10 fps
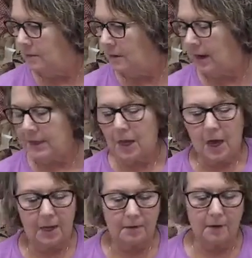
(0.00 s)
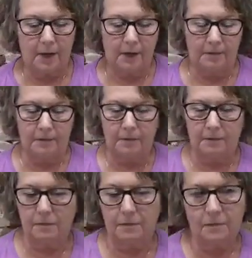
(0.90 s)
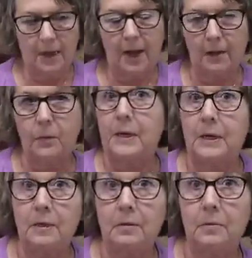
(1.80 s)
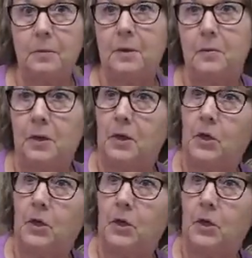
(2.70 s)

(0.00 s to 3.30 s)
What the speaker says: I thought Halloween would be really